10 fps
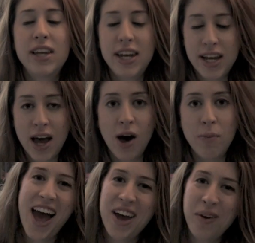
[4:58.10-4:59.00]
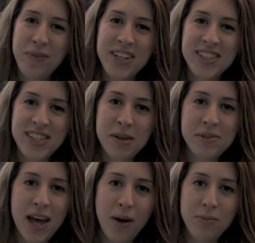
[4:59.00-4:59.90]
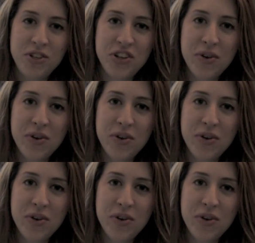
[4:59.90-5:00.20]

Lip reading: getting help. I hope these tips helped